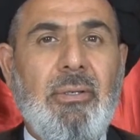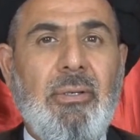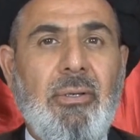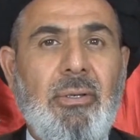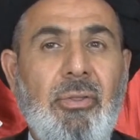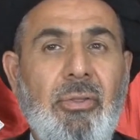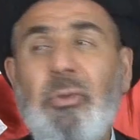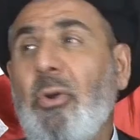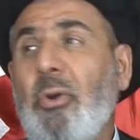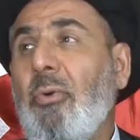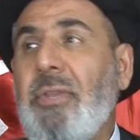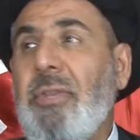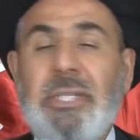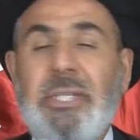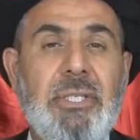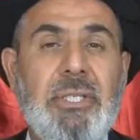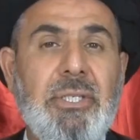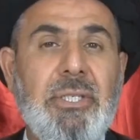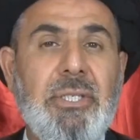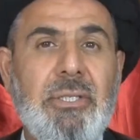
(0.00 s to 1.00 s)
Throw
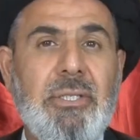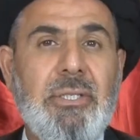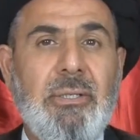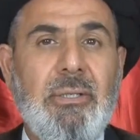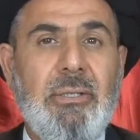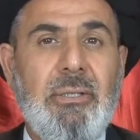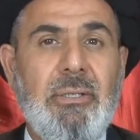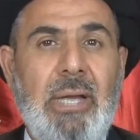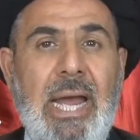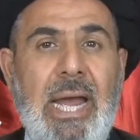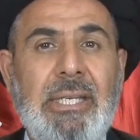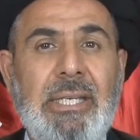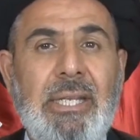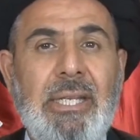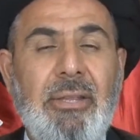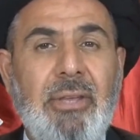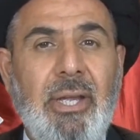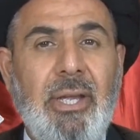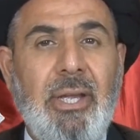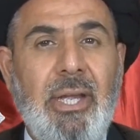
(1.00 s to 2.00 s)
this
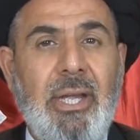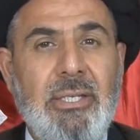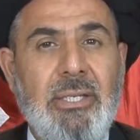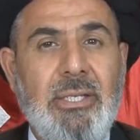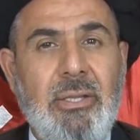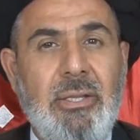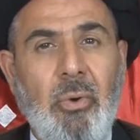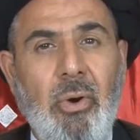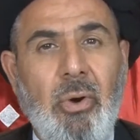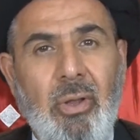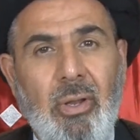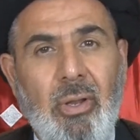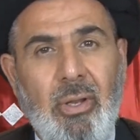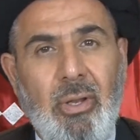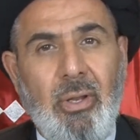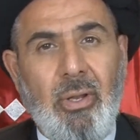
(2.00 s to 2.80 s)
hadith against the wall.